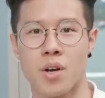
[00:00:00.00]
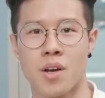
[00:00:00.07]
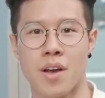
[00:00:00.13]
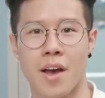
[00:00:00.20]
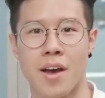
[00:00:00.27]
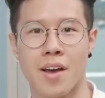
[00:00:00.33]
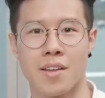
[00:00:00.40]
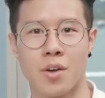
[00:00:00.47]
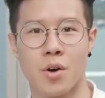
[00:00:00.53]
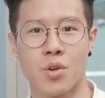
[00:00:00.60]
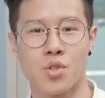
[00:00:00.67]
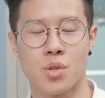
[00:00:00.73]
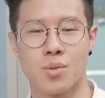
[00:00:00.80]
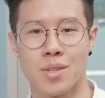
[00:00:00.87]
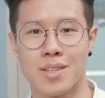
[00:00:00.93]
and
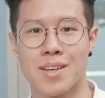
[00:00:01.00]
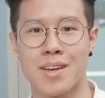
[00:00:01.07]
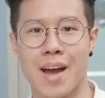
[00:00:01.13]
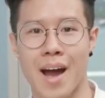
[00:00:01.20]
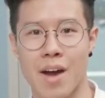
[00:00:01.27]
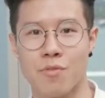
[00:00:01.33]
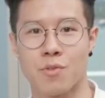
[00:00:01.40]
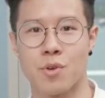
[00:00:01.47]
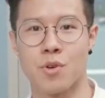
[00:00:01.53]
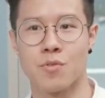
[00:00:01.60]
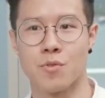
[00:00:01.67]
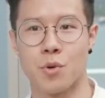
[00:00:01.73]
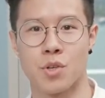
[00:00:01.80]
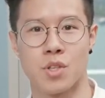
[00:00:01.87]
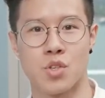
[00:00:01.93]
also the day after
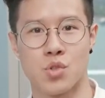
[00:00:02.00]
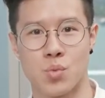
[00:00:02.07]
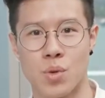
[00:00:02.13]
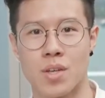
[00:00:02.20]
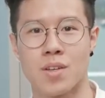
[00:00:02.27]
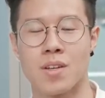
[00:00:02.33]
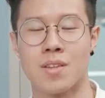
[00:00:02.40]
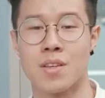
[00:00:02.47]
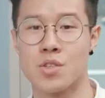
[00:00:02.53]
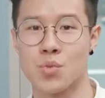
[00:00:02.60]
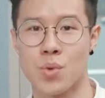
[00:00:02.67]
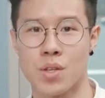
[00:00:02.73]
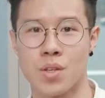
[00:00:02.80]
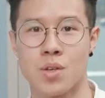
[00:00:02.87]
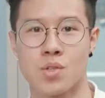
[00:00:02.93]
for this week. And this
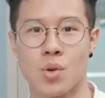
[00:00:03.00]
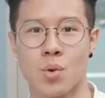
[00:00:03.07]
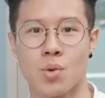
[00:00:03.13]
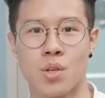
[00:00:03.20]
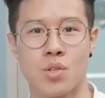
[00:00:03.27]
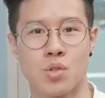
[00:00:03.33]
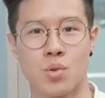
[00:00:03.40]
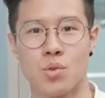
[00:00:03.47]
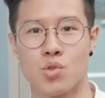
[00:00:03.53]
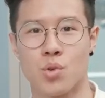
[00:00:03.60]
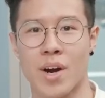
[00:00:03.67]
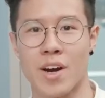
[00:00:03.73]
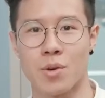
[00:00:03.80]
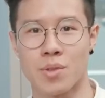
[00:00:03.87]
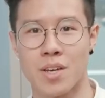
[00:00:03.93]
week, there's only 2
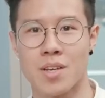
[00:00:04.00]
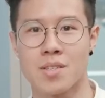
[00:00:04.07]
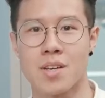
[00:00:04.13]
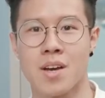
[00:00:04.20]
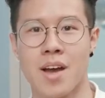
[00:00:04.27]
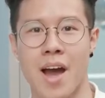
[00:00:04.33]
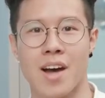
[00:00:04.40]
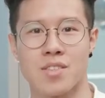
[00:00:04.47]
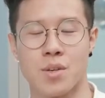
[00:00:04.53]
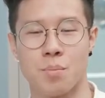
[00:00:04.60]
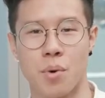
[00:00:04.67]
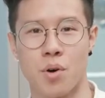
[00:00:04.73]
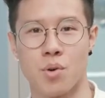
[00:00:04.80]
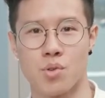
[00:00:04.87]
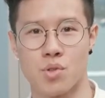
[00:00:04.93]
trial days as
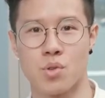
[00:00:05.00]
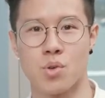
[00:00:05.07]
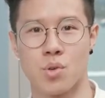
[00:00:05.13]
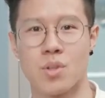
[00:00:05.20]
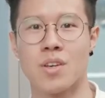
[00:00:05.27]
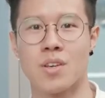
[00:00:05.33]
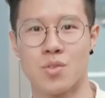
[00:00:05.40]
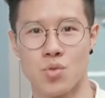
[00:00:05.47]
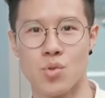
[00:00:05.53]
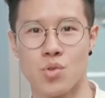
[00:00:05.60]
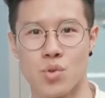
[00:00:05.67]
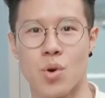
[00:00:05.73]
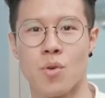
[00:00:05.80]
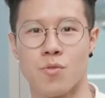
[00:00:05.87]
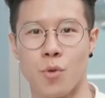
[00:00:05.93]
opposed to the
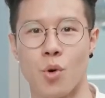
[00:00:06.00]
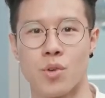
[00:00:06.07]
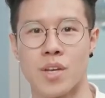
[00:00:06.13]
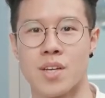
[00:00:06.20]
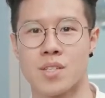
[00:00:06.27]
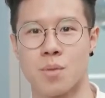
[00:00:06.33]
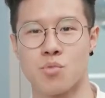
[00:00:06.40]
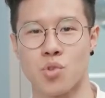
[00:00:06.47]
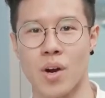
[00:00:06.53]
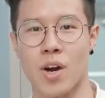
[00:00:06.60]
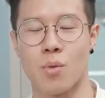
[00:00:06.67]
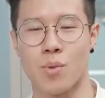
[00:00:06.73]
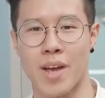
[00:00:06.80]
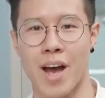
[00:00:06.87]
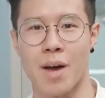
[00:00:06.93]
usual 4 days of
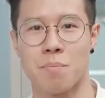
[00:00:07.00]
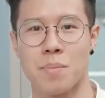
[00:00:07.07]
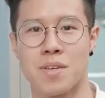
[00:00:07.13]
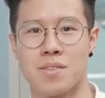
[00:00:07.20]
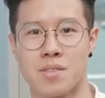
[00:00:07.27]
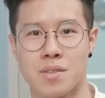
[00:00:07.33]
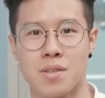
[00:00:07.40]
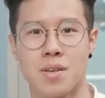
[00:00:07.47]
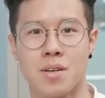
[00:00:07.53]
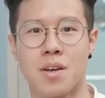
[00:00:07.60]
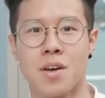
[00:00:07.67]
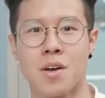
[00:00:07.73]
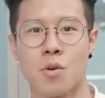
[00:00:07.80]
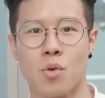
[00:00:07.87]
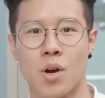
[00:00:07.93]
trial we have been seeing.
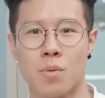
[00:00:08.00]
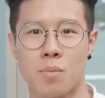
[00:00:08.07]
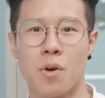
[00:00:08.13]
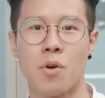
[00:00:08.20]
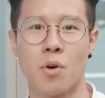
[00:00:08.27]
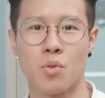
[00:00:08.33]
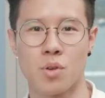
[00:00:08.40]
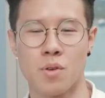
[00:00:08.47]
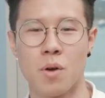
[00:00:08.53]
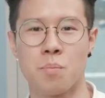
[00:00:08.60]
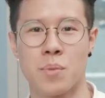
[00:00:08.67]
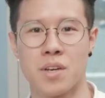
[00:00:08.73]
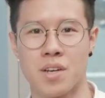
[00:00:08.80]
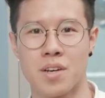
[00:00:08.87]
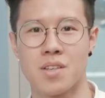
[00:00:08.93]
Quite only
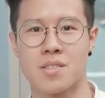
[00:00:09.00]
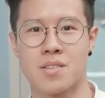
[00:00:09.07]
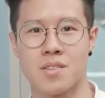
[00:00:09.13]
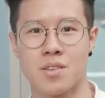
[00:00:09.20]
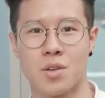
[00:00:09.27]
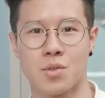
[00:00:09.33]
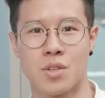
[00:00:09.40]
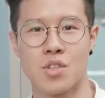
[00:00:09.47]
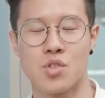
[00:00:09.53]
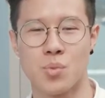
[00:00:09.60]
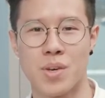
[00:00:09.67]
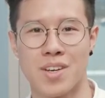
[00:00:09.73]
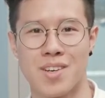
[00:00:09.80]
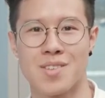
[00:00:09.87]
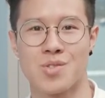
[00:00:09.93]
because this
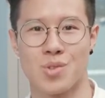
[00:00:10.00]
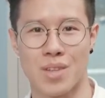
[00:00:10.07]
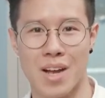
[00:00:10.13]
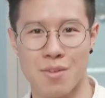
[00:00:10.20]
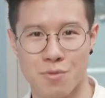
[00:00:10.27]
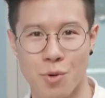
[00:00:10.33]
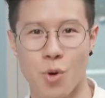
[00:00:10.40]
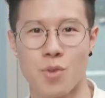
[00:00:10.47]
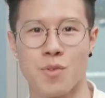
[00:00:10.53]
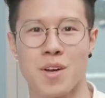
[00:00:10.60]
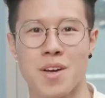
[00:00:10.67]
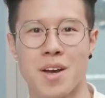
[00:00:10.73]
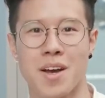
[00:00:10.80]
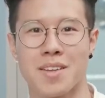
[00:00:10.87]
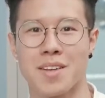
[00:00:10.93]
week is July 4th,
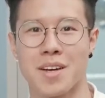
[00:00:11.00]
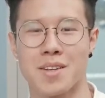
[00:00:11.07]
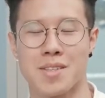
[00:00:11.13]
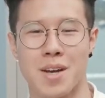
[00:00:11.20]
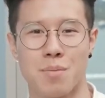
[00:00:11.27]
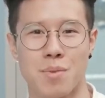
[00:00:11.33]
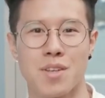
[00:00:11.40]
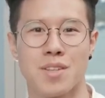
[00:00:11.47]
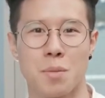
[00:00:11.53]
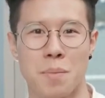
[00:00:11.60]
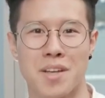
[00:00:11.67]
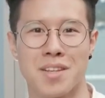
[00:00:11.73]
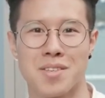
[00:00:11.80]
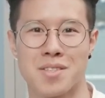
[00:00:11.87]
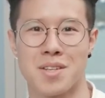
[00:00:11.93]
and that is Happy
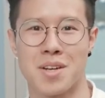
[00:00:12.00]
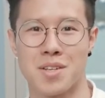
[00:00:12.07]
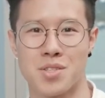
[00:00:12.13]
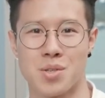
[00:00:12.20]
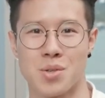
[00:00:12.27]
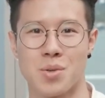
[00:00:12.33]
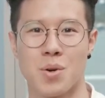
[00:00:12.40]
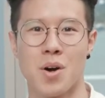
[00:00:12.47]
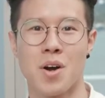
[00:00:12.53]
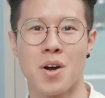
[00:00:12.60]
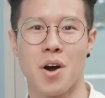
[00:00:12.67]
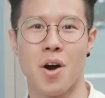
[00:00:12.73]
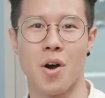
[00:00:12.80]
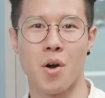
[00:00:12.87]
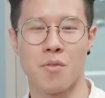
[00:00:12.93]
Independence Day to
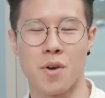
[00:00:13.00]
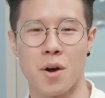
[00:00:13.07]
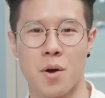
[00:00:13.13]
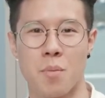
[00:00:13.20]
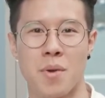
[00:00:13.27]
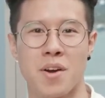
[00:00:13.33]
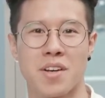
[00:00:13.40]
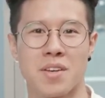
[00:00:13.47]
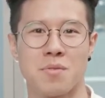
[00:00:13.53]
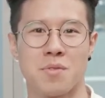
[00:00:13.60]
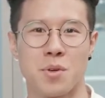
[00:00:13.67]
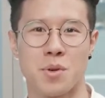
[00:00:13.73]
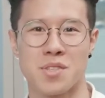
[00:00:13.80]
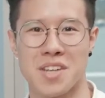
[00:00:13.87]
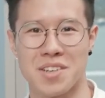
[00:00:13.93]
all of our American
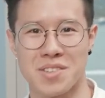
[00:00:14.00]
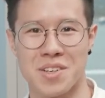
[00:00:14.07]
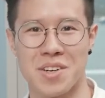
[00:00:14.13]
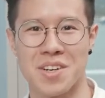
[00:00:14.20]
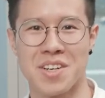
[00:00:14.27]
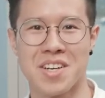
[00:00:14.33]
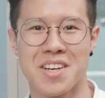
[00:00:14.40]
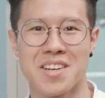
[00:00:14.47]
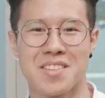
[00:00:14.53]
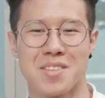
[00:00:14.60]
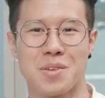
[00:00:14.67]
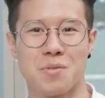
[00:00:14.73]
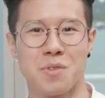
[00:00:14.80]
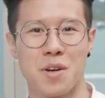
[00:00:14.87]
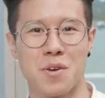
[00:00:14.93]
viewers out there.
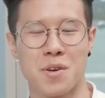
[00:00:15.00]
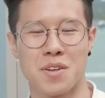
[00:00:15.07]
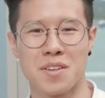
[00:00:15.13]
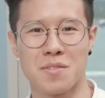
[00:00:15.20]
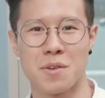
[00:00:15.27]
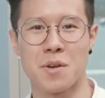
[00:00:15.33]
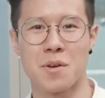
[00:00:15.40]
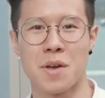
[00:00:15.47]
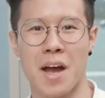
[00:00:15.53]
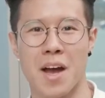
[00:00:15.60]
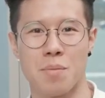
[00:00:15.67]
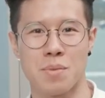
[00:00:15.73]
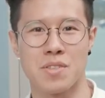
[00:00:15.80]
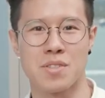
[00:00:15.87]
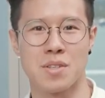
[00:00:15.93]
So very
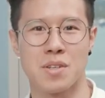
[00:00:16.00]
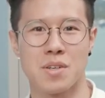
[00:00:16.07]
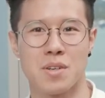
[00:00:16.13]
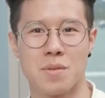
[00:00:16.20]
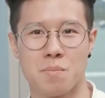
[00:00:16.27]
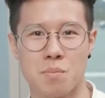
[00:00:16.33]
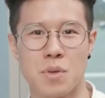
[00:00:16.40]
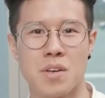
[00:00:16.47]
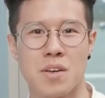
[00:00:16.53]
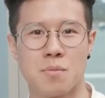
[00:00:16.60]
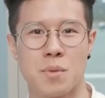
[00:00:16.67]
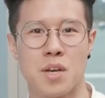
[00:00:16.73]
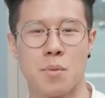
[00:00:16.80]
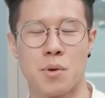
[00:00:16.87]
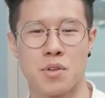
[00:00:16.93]
happy to be
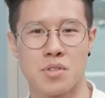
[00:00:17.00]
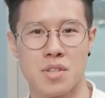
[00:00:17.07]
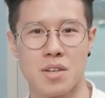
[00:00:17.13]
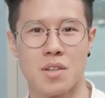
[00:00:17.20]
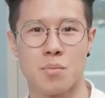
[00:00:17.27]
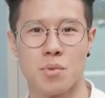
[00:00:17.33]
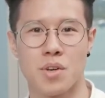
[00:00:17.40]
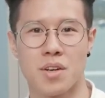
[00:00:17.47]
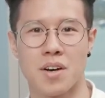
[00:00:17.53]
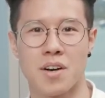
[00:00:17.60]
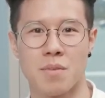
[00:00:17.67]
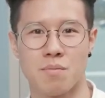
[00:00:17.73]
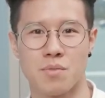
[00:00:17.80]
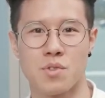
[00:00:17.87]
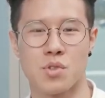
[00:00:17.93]
able to celebrate
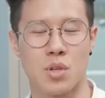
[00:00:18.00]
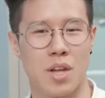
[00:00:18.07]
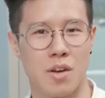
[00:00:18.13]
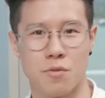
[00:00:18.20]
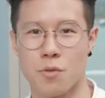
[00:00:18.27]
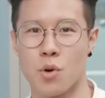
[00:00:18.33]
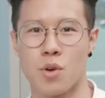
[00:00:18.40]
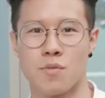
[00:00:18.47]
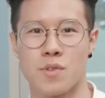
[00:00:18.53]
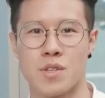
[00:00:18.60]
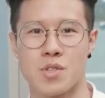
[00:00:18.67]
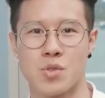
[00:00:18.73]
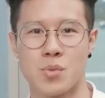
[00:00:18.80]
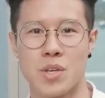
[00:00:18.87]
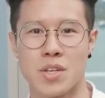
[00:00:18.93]
July 4th
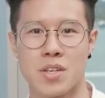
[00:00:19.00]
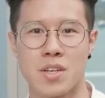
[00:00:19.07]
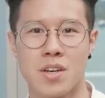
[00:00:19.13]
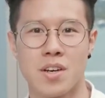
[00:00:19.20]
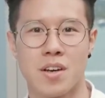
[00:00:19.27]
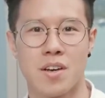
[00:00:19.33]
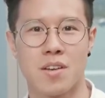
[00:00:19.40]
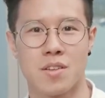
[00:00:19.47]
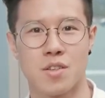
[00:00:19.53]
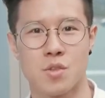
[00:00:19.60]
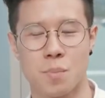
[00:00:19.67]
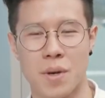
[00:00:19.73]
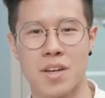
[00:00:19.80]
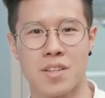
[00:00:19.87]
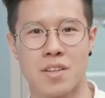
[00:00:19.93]
this week,
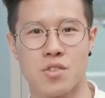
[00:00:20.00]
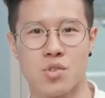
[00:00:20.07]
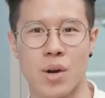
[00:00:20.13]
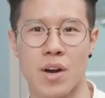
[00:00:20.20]
despite the trial